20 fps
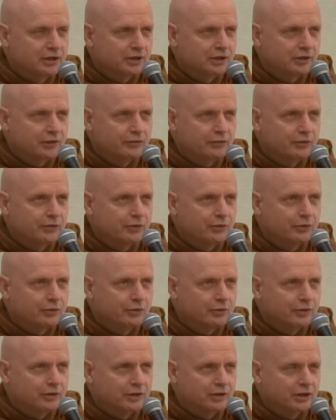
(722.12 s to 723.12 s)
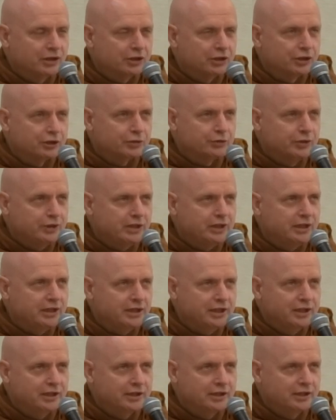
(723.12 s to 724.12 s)
If we all
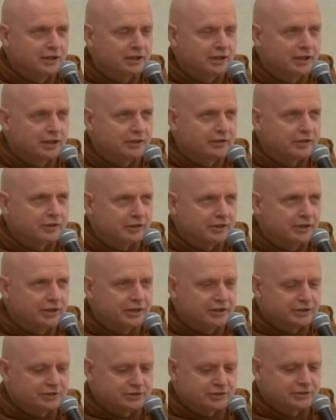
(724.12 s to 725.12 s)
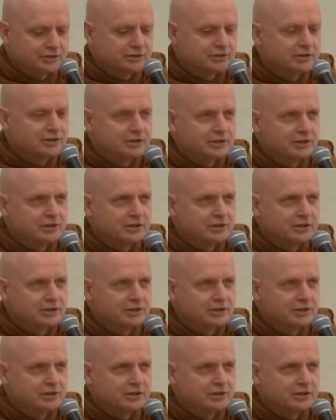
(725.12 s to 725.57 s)
agree that this